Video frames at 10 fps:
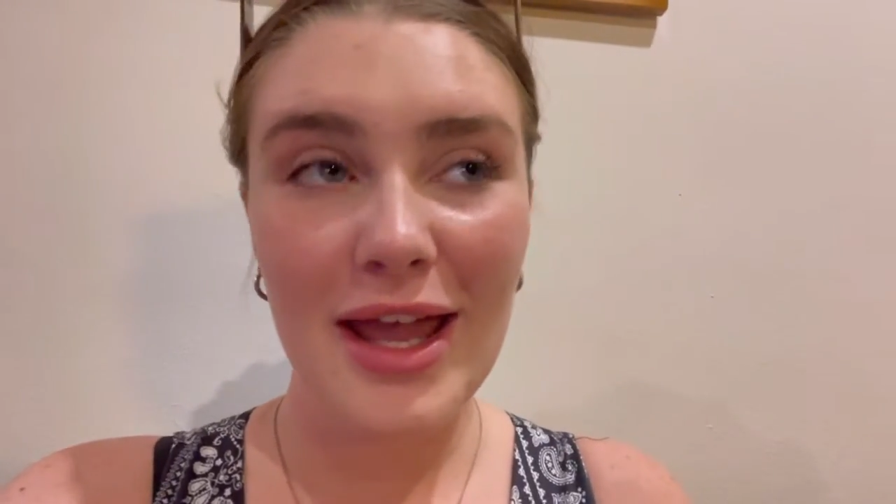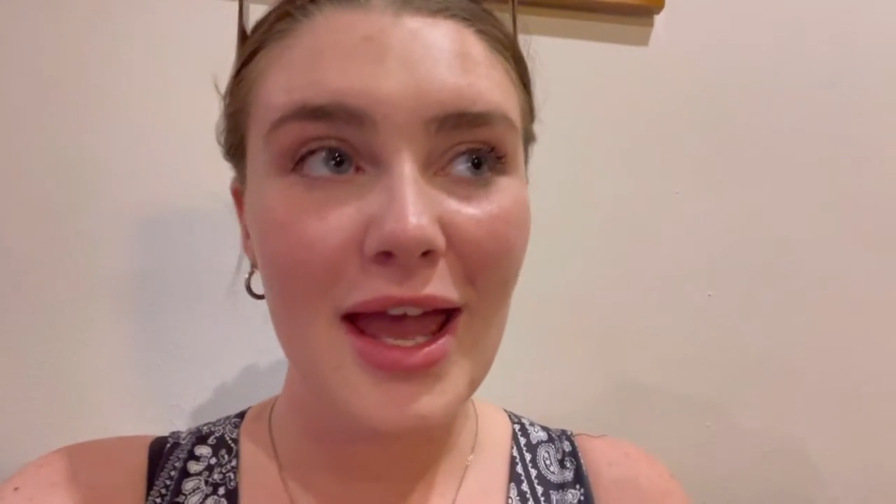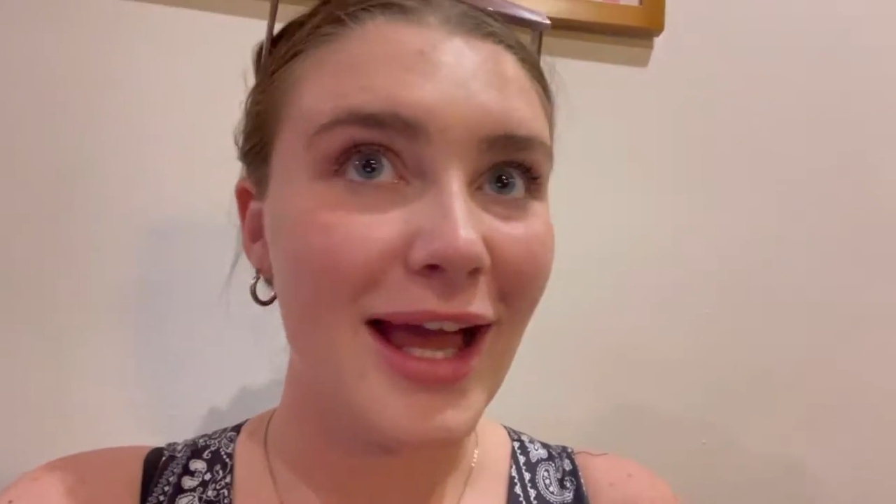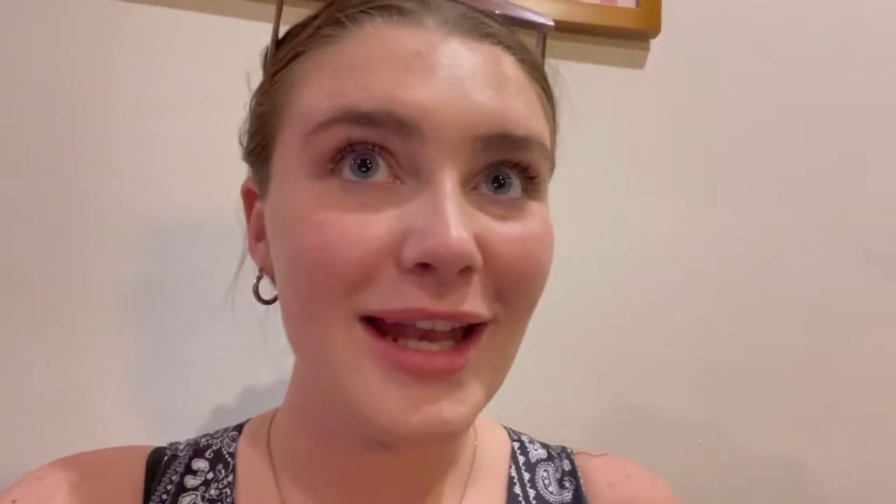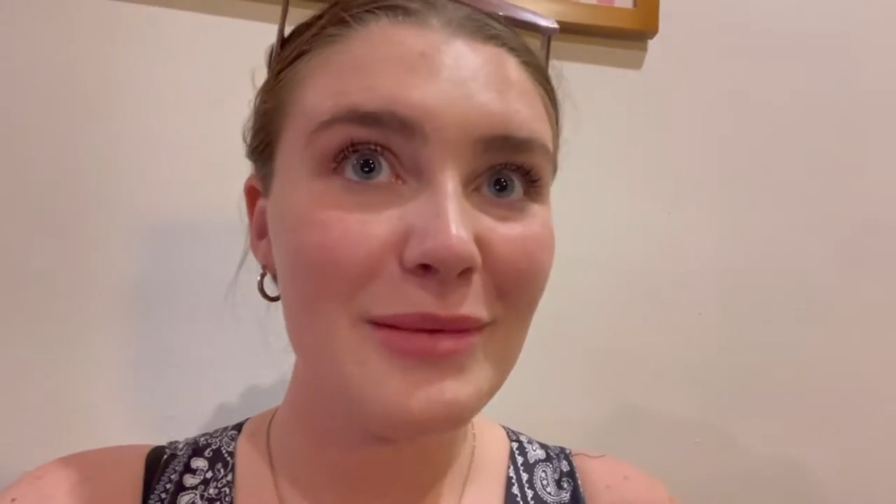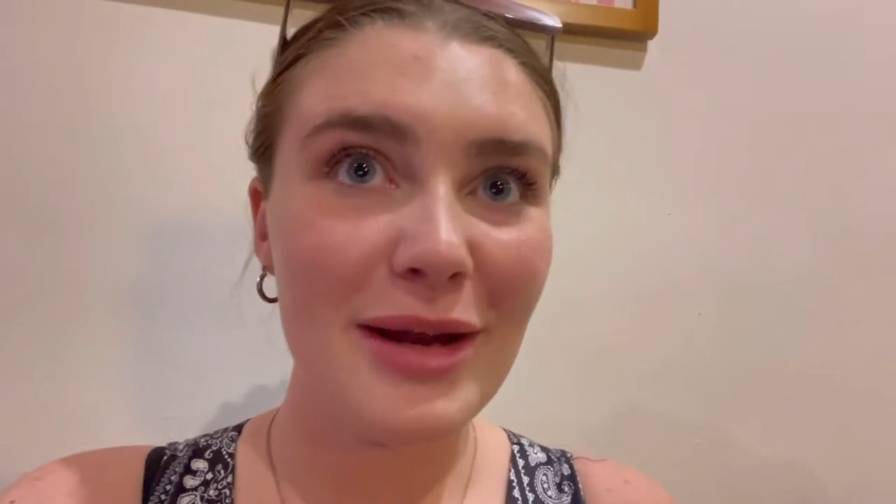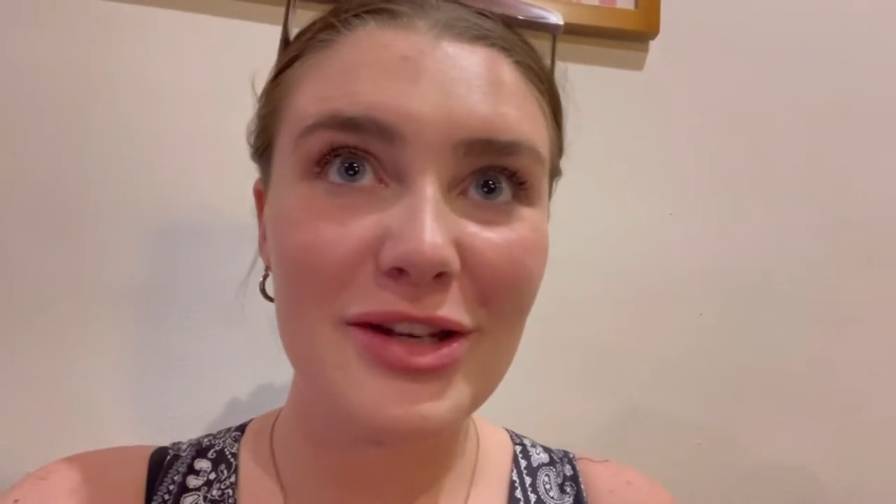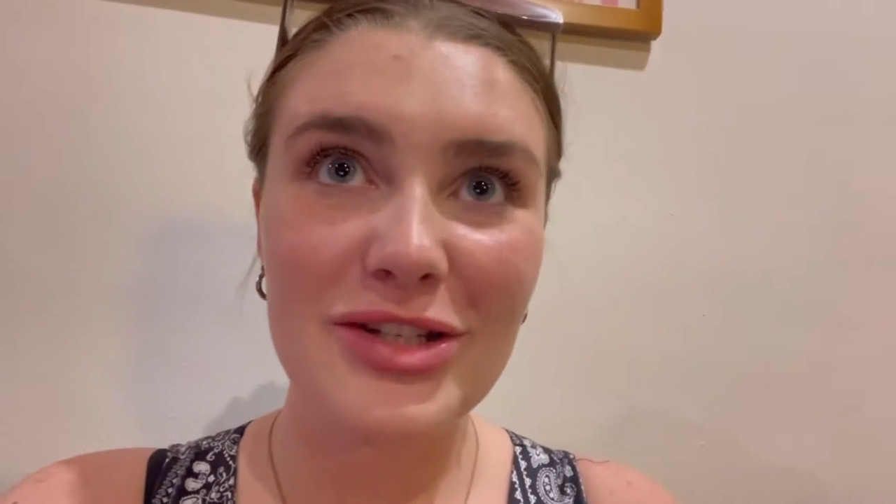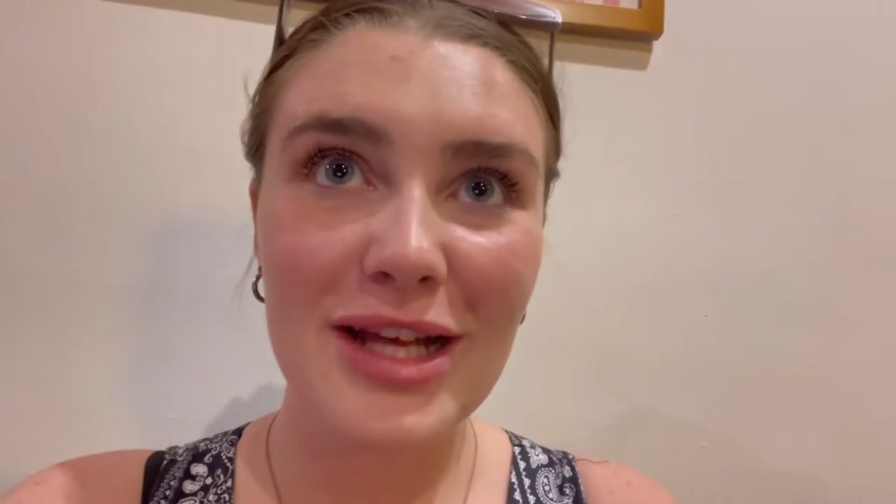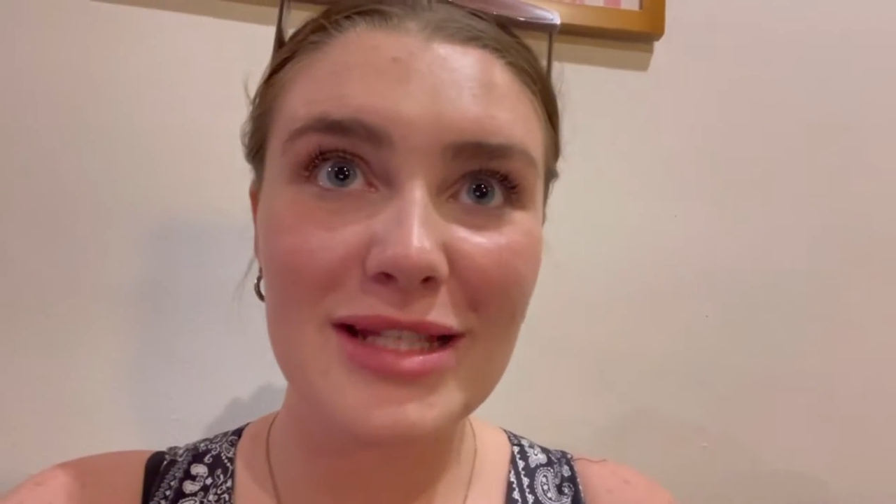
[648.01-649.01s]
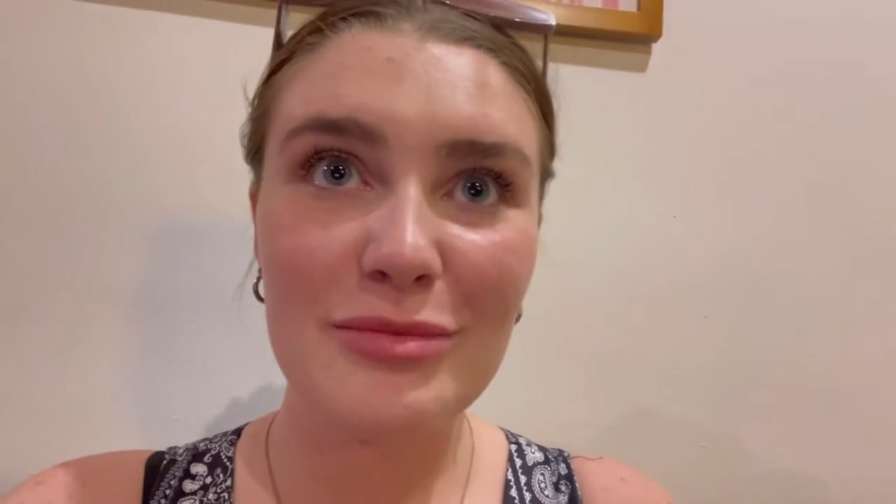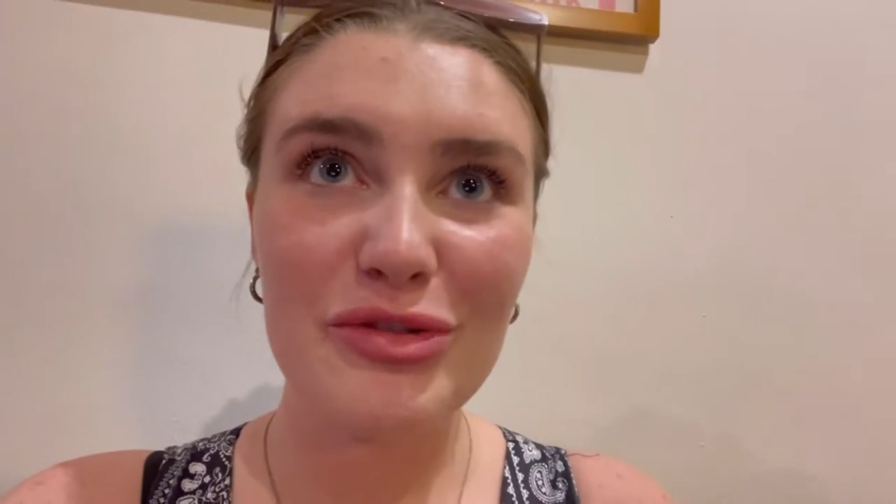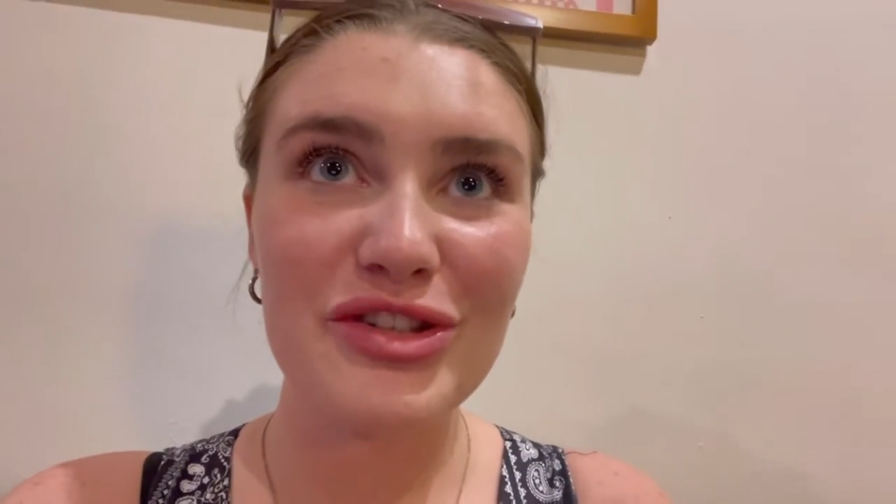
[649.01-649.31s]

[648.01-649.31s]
And he managed to get some more